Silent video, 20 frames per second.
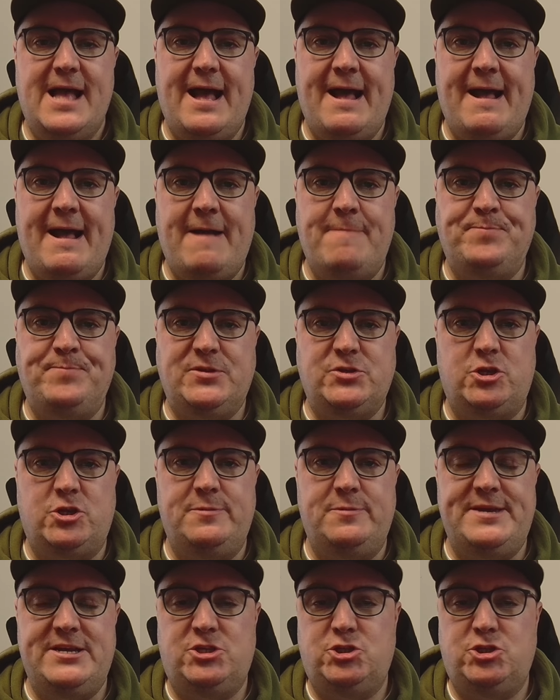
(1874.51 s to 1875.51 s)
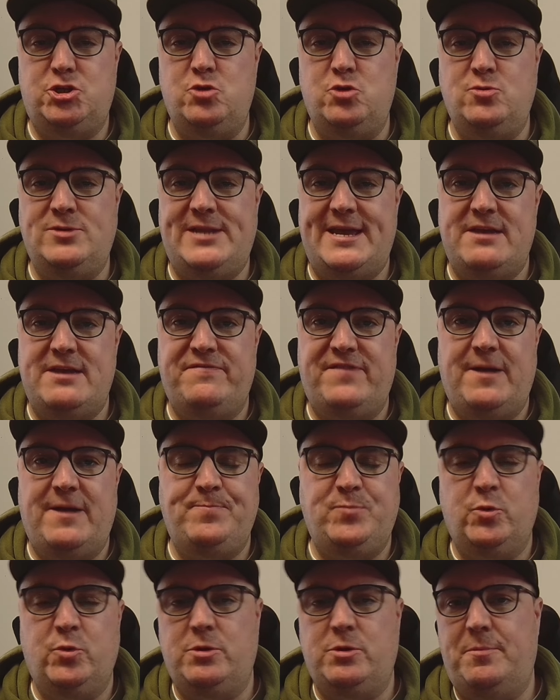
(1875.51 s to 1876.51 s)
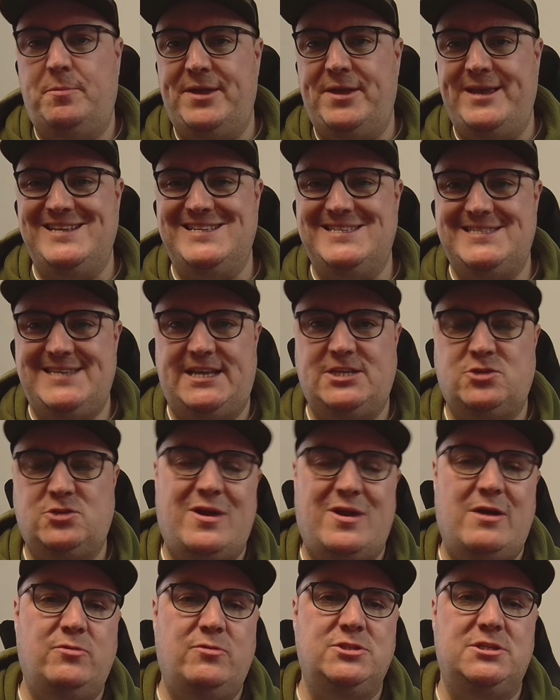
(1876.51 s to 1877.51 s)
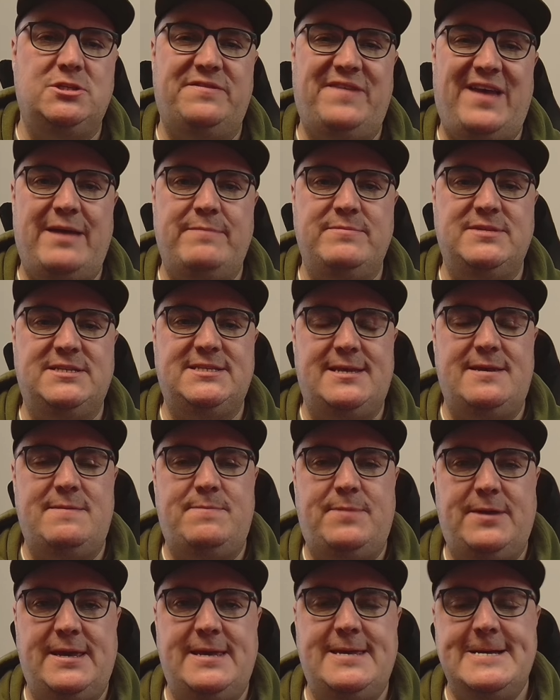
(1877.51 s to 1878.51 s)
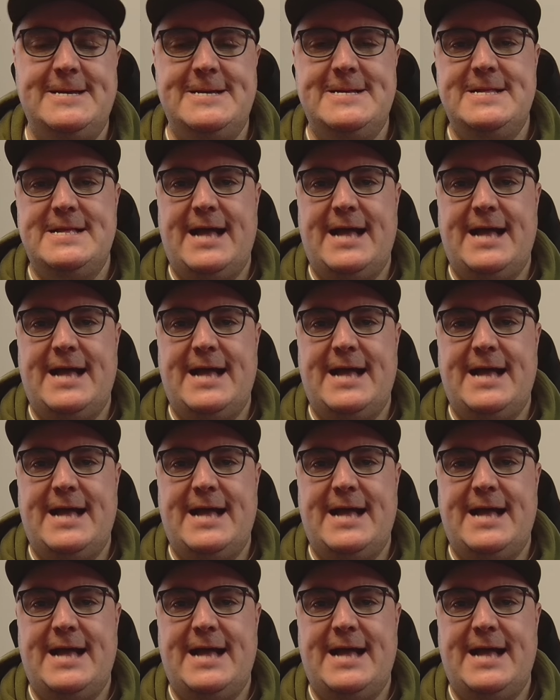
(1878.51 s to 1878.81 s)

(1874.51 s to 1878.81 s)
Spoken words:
It's going to be a 2-day event. We're going to be playing 6 rounds of MCP.